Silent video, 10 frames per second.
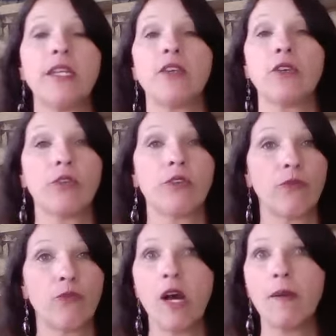you go to
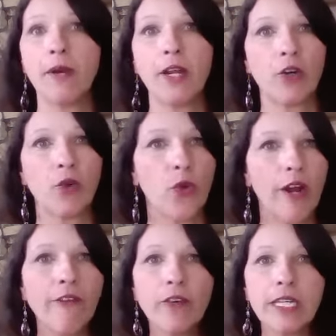Walmart or
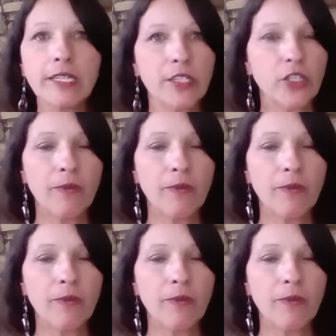wherever it is that